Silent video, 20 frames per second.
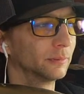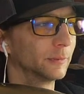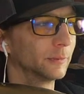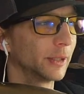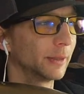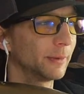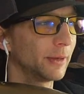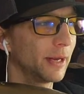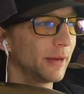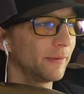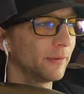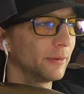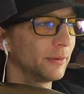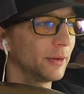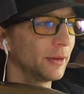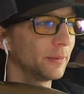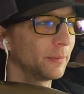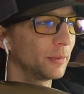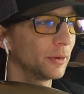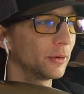haven't
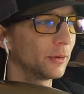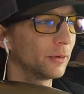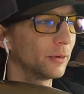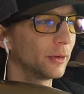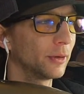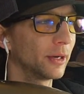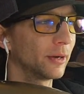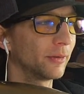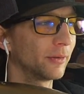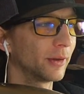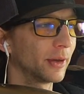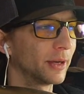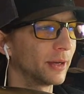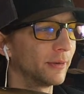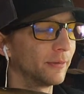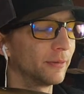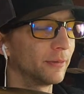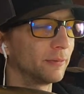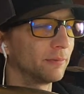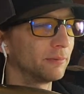really put a whole lot of thought
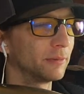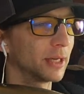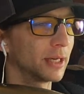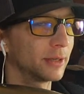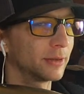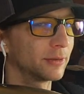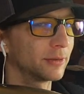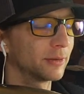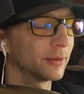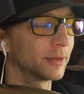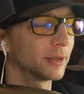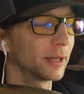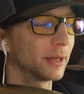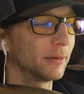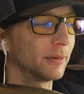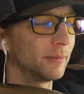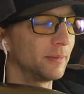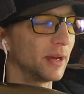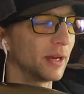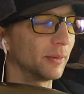of. Dinosaurs
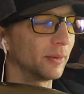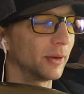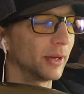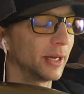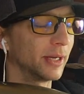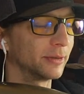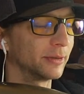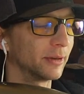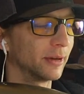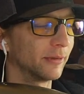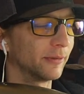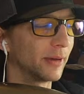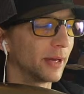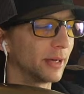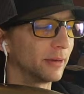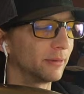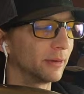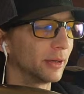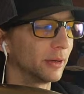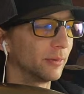I'd be able to answer
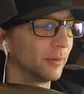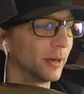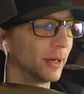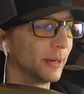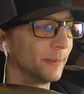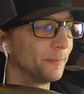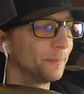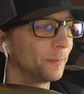offhand right away.